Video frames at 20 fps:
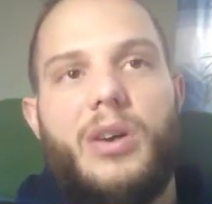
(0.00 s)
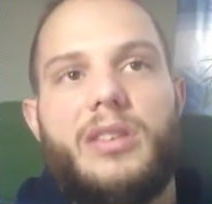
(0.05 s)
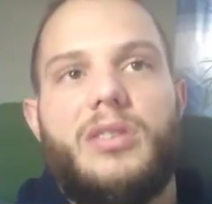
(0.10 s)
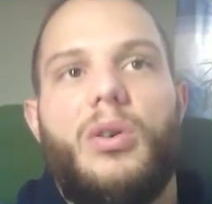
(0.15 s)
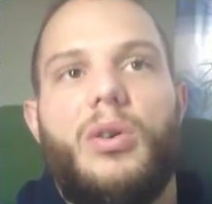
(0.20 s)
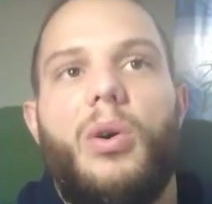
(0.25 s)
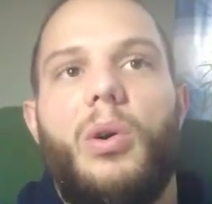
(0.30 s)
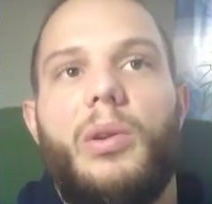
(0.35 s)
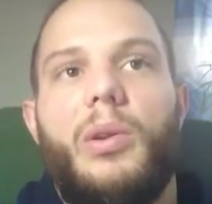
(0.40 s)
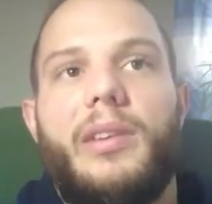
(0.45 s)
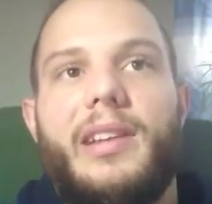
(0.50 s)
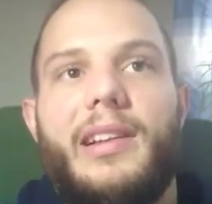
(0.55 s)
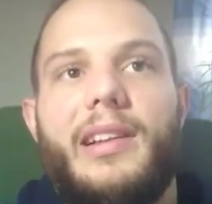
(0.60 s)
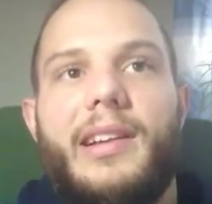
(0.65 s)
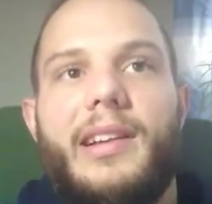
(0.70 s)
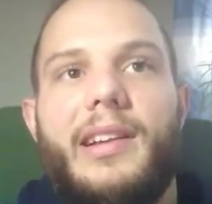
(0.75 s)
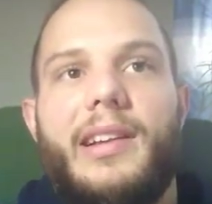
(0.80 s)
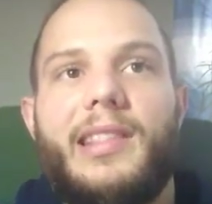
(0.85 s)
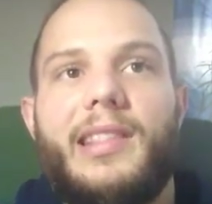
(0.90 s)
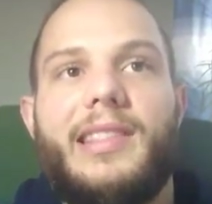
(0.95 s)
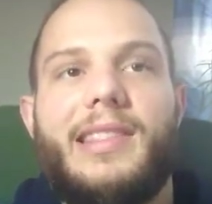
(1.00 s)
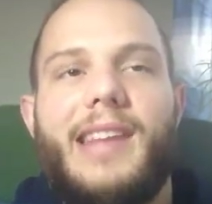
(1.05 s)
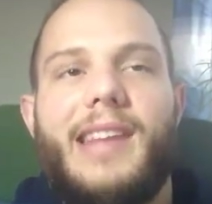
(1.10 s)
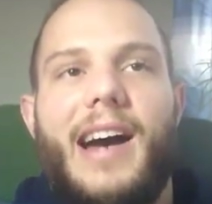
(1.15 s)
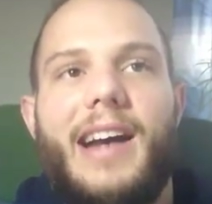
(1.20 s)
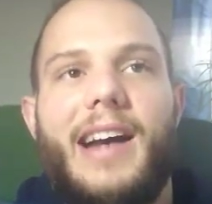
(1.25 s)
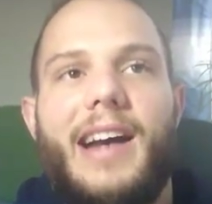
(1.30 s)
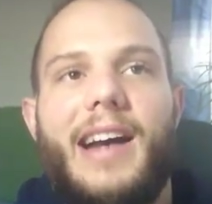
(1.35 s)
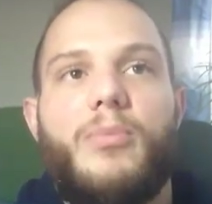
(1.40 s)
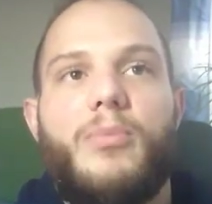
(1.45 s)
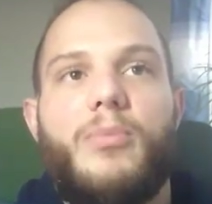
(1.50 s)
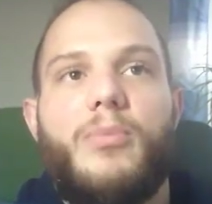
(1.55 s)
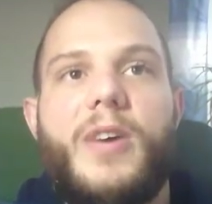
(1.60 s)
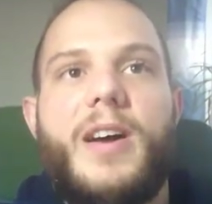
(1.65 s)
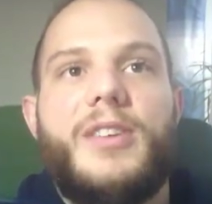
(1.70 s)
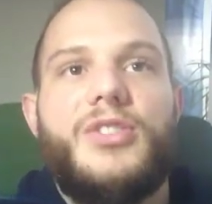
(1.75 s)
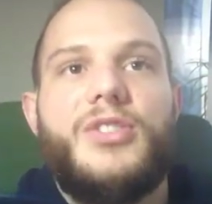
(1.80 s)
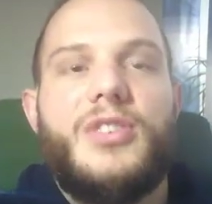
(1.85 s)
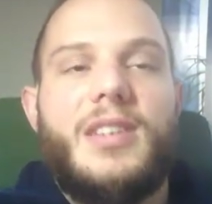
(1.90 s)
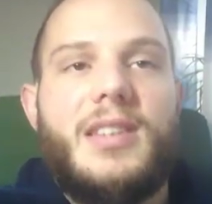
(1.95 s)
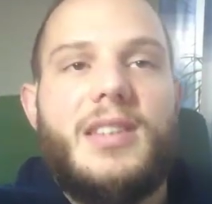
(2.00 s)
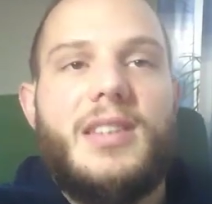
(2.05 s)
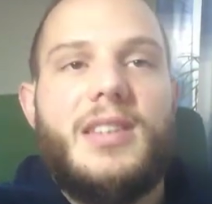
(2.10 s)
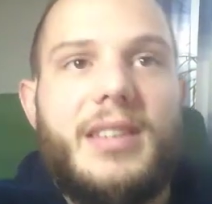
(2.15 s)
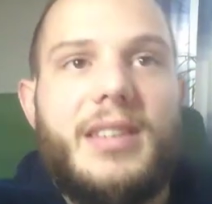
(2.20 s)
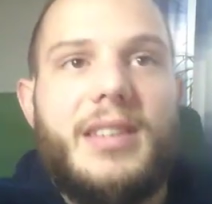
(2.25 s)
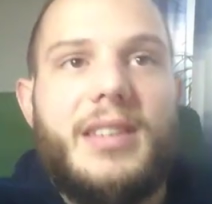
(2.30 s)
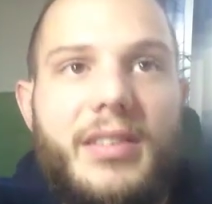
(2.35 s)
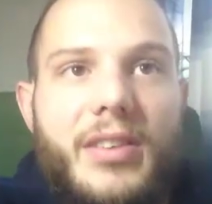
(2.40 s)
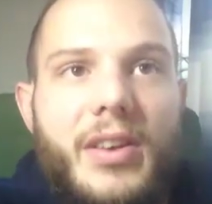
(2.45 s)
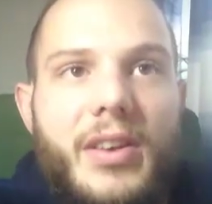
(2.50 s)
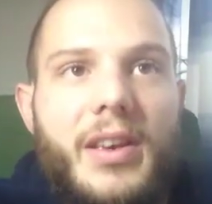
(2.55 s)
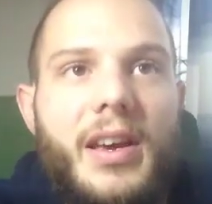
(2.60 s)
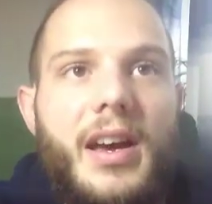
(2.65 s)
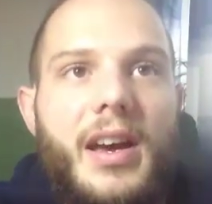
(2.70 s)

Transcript: is all the little tiny branches and